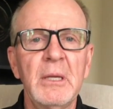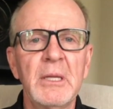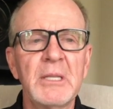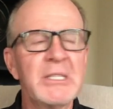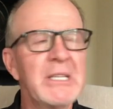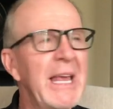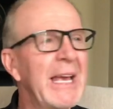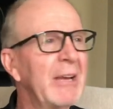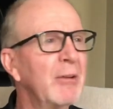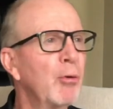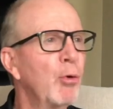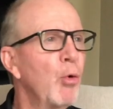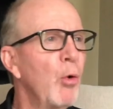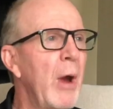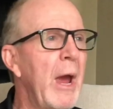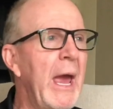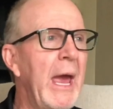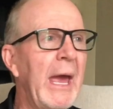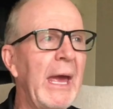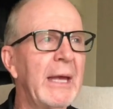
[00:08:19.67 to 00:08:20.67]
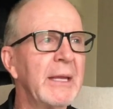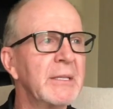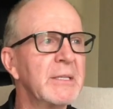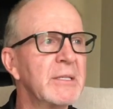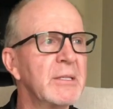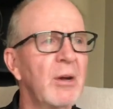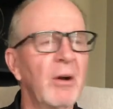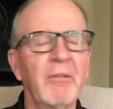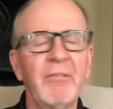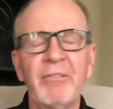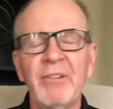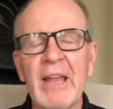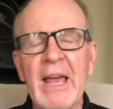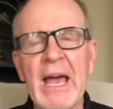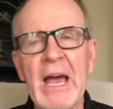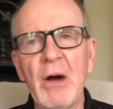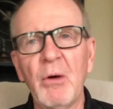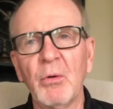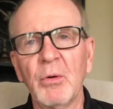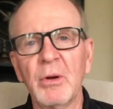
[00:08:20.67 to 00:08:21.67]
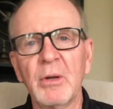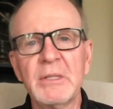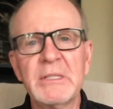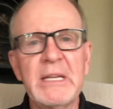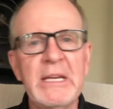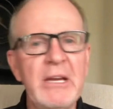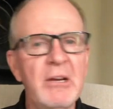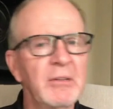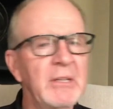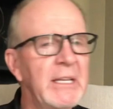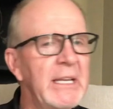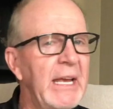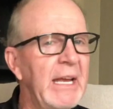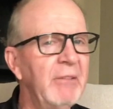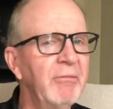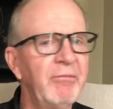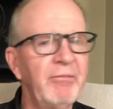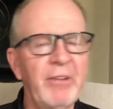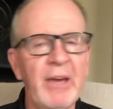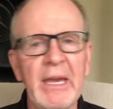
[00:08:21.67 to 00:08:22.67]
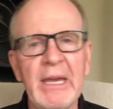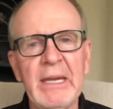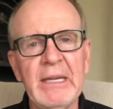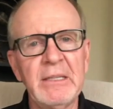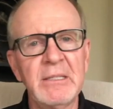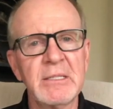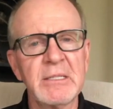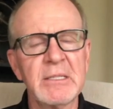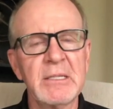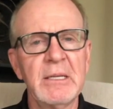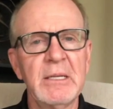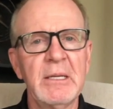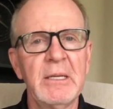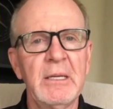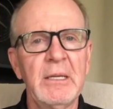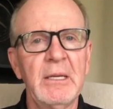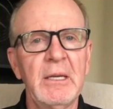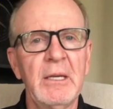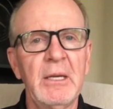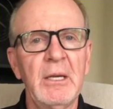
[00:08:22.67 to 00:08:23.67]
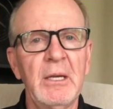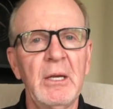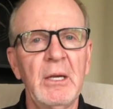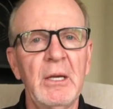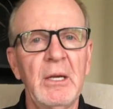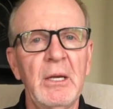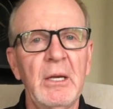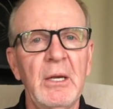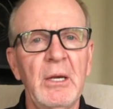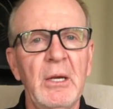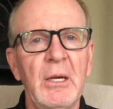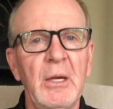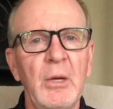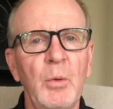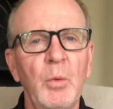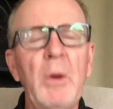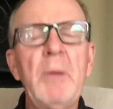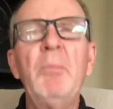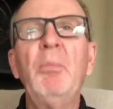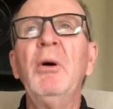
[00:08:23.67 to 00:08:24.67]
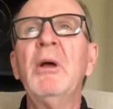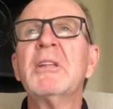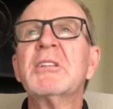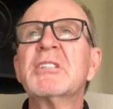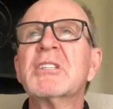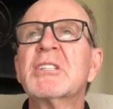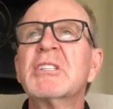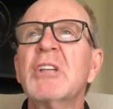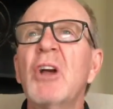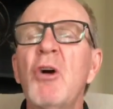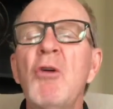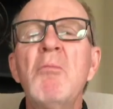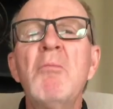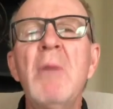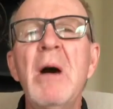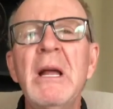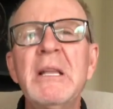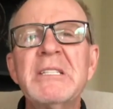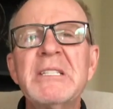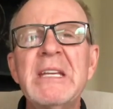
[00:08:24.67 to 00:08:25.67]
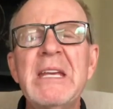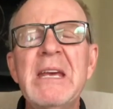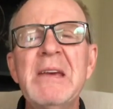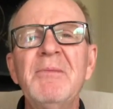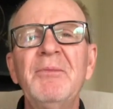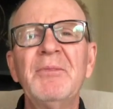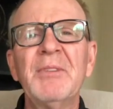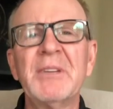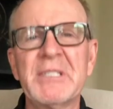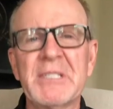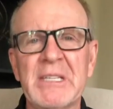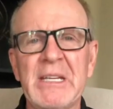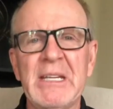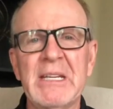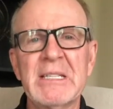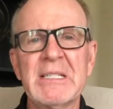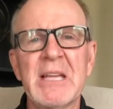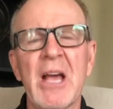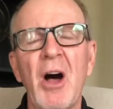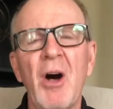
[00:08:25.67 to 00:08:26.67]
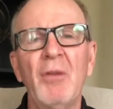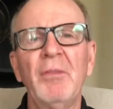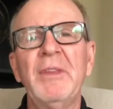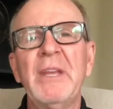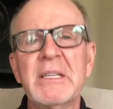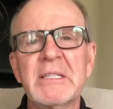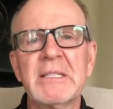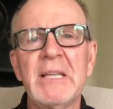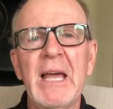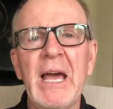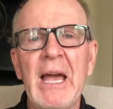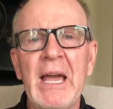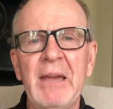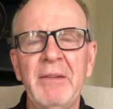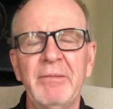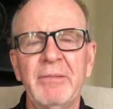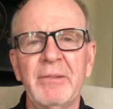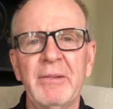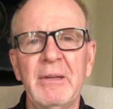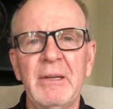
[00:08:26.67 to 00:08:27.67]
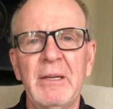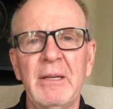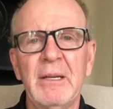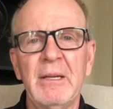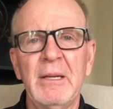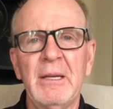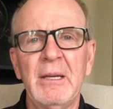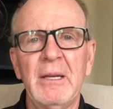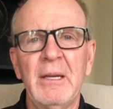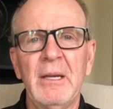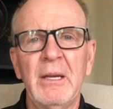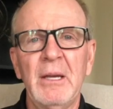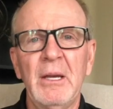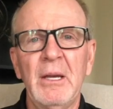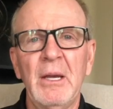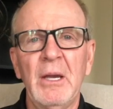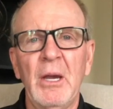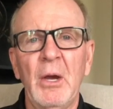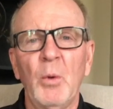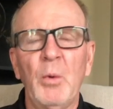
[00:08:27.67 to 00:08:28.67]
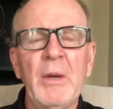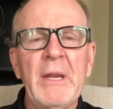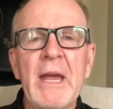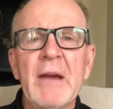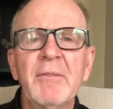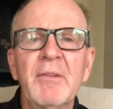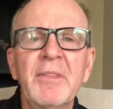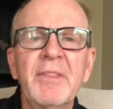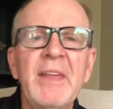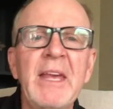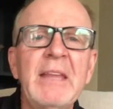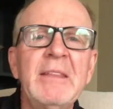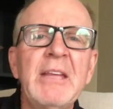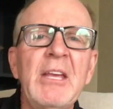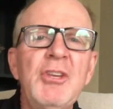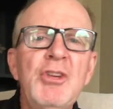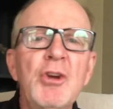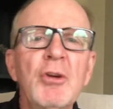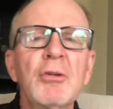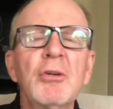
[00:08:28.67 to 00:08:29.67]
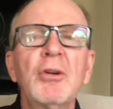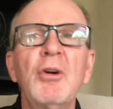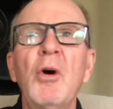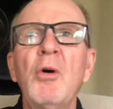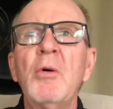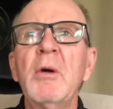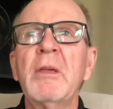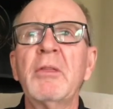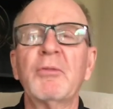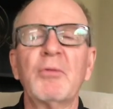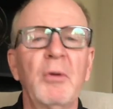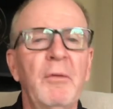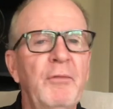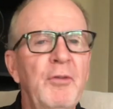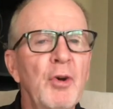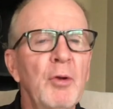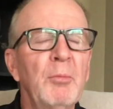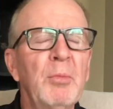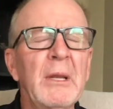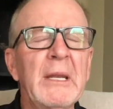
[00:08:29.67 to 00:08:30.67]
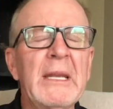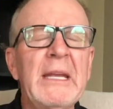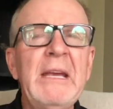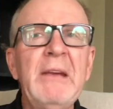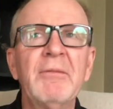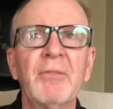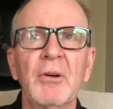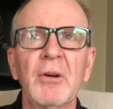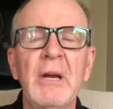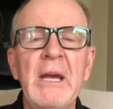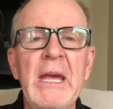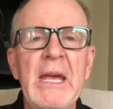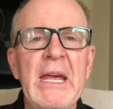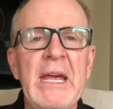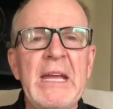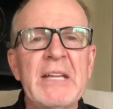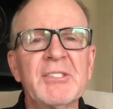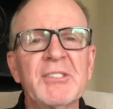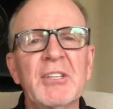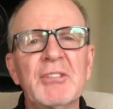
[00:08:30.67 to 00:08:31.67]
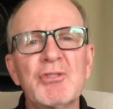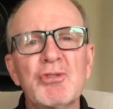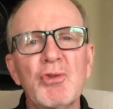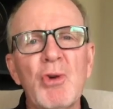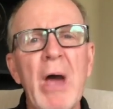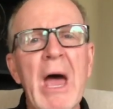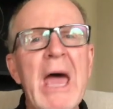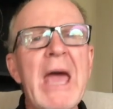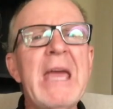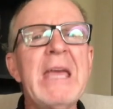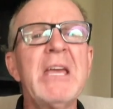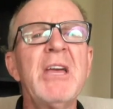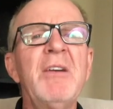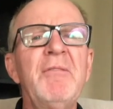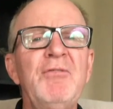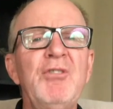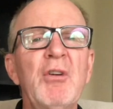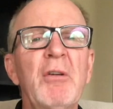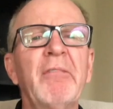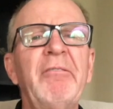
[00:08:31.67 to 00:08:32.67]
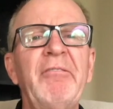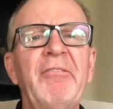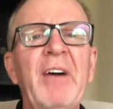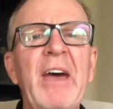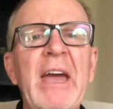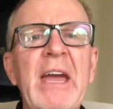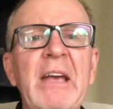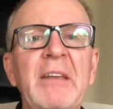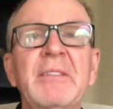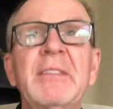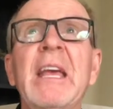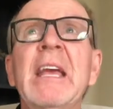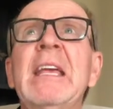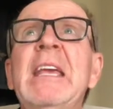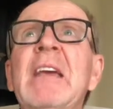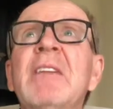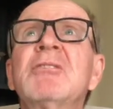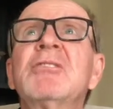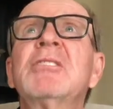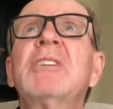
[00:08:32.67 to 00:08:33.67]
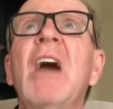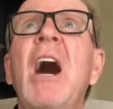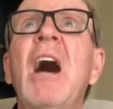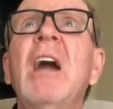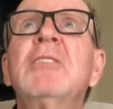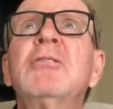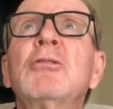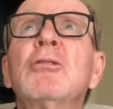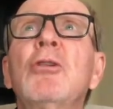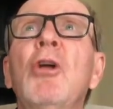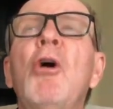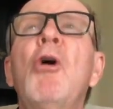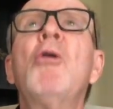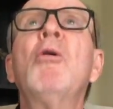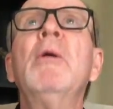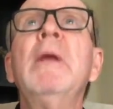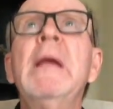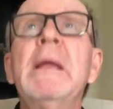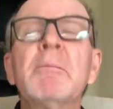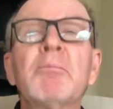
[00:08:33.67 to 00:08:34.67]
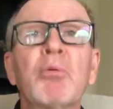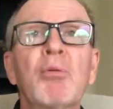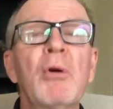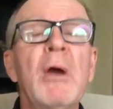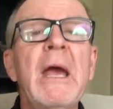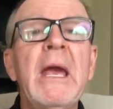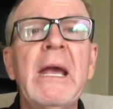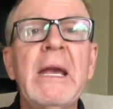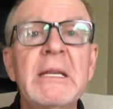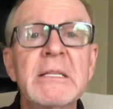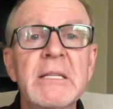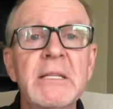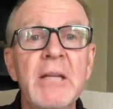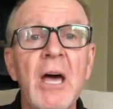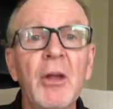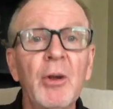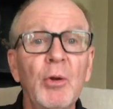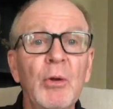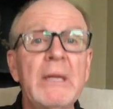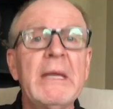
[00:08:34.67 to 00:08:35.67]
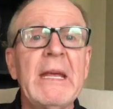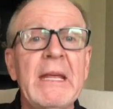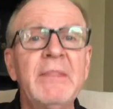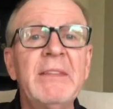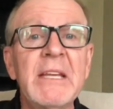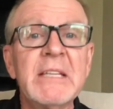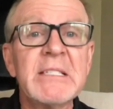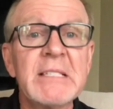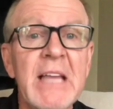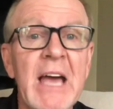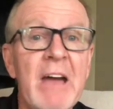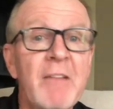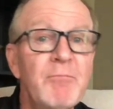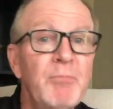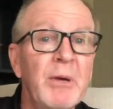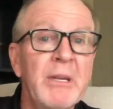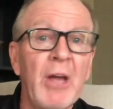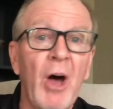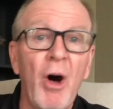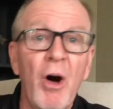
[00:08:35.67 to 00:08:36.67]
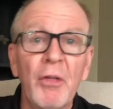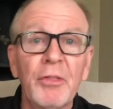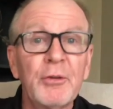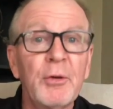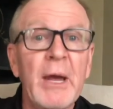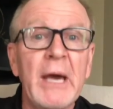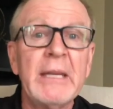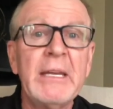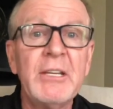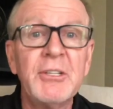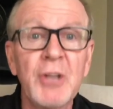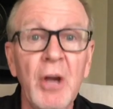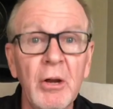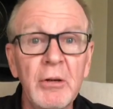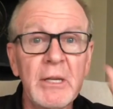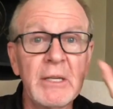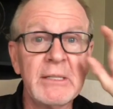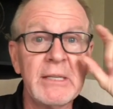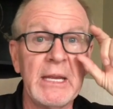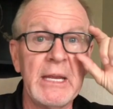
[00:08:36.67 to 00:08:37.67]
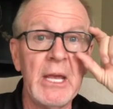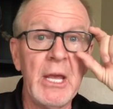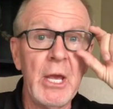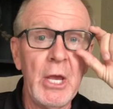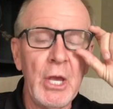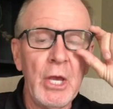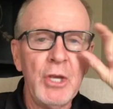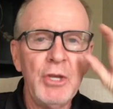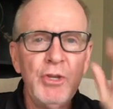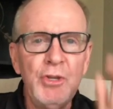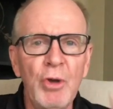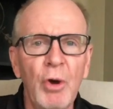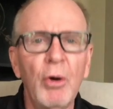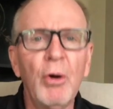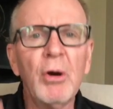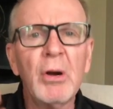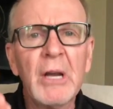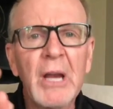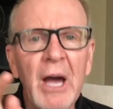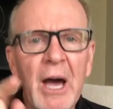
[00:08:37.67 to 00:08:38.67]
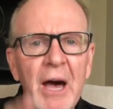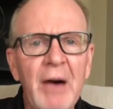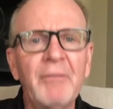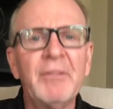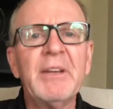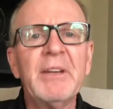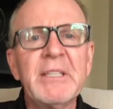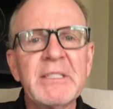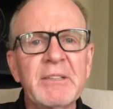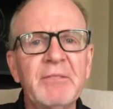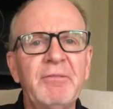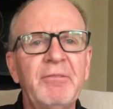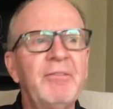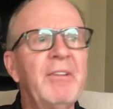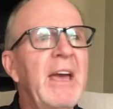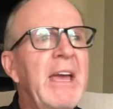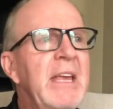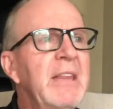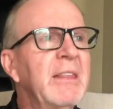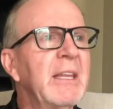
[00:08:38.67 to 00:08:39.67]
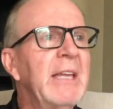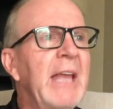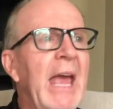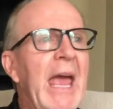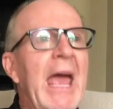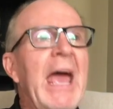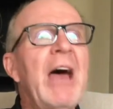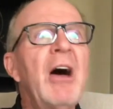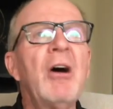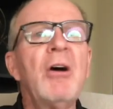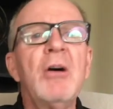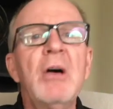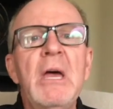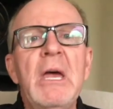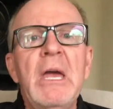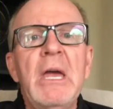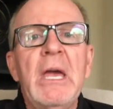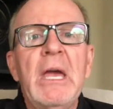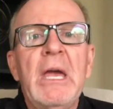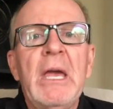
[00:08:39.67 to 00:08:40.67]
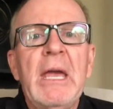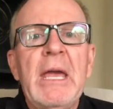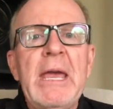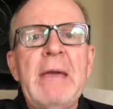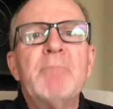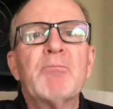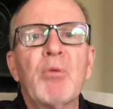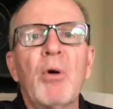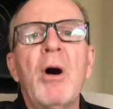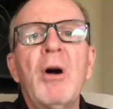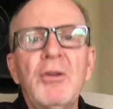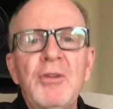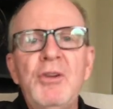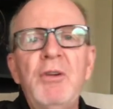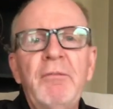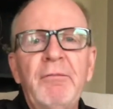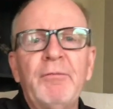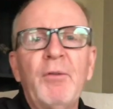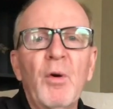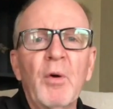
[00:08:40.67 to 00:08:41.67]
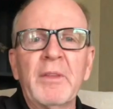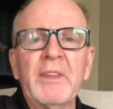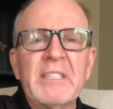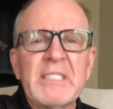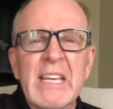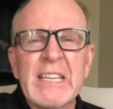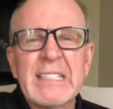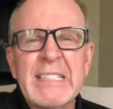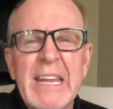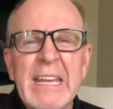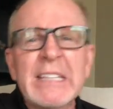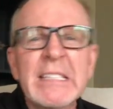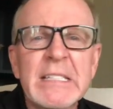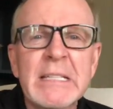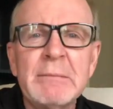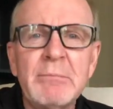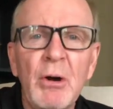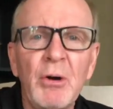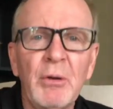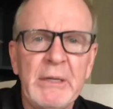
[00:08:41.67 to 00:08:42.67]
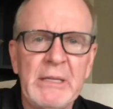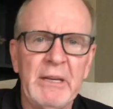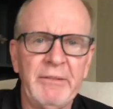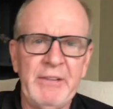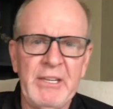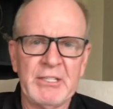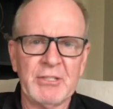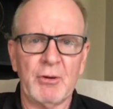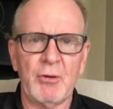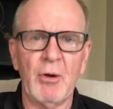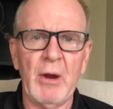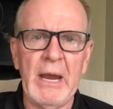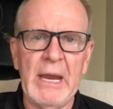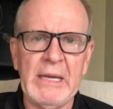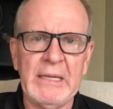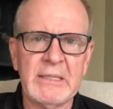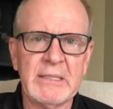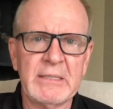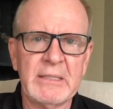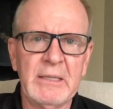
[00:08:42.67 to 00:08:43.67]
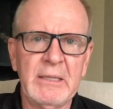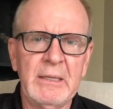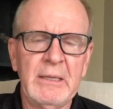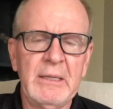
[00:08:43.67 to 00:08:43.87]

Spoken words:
It's like grass or flowers here today and fades. We put so much emphasis on this life. When everything that you're going through, if you're a believer, it's the trying of your faith that gives God glory and praise, not only in this life, but all throughout eternity. Your confidence and faith in how he brought you forth is a testimony of his grace.